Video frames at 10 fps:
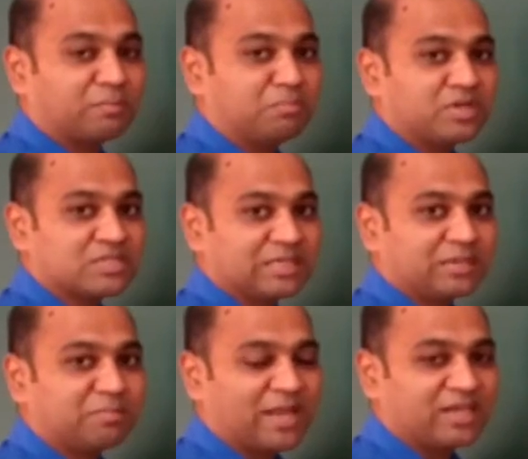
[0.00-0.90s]
numbers in
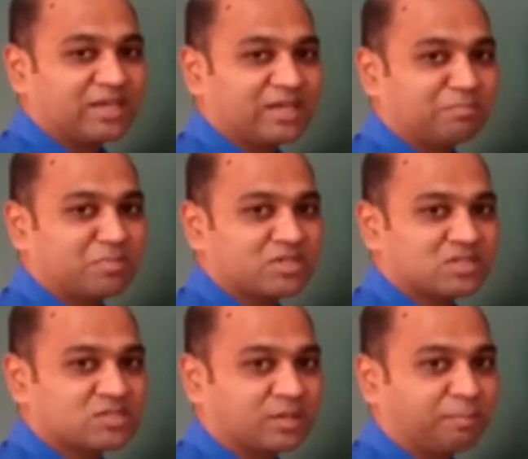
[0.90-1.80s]
a binary number
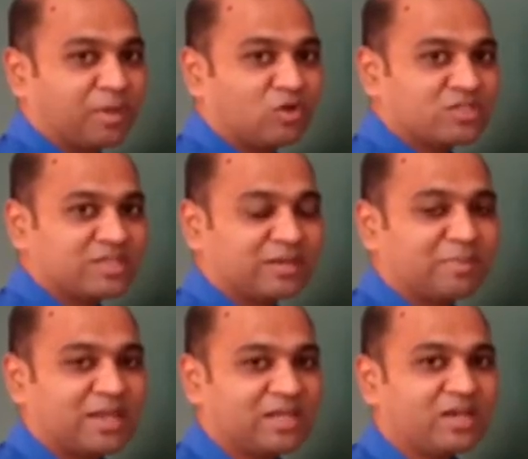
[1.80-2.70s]
system, because in a
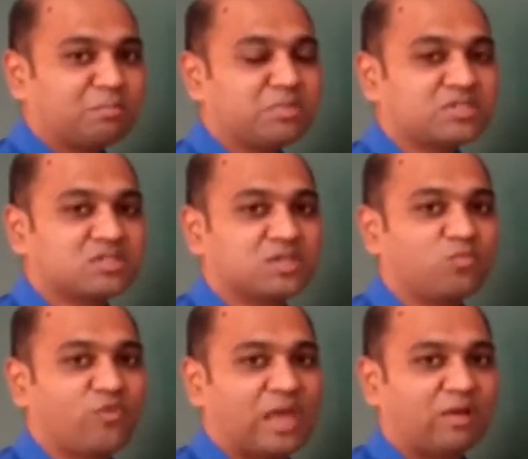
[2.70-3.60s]
binary number system
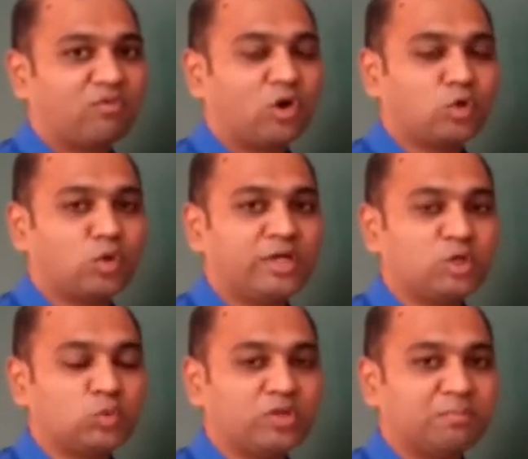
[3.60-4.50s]
we have got only
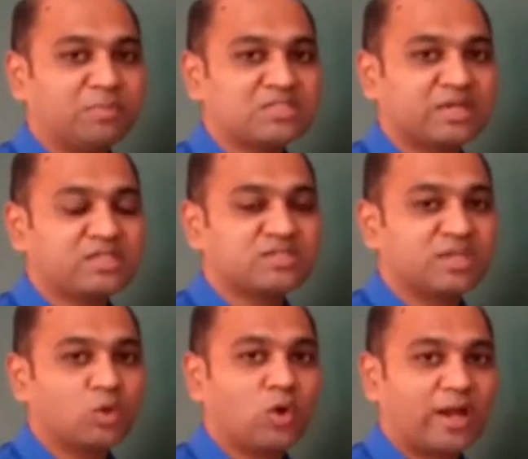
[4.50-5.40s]
two numbers, that is
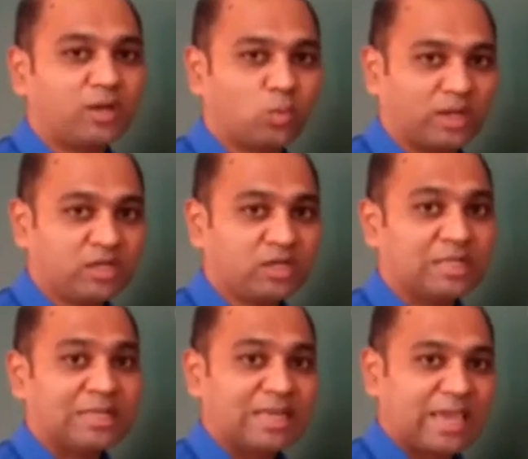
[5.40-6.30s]
0 and
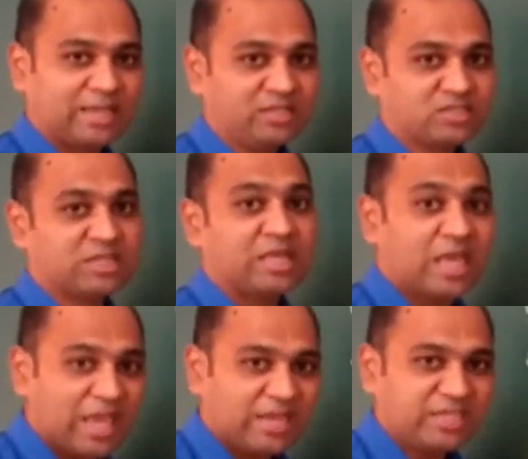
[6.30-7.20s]
1.
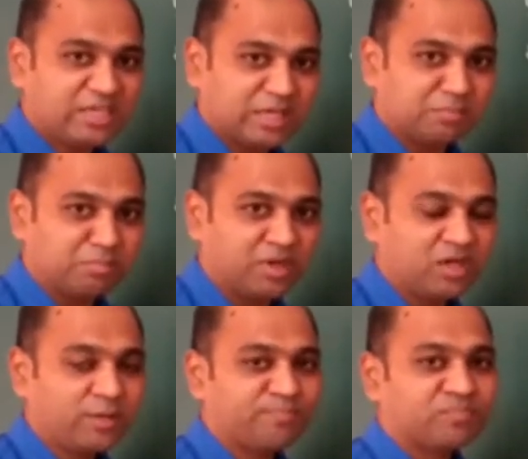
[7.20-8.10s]
Hence, any
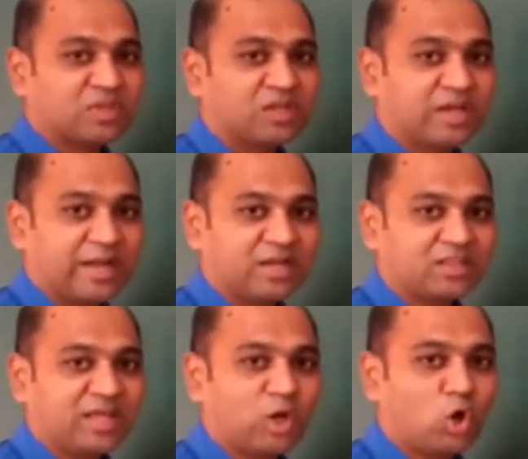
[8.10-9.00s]
number
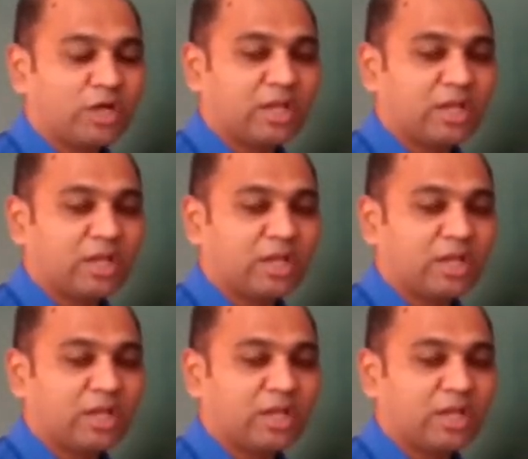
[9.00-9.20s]
greater than or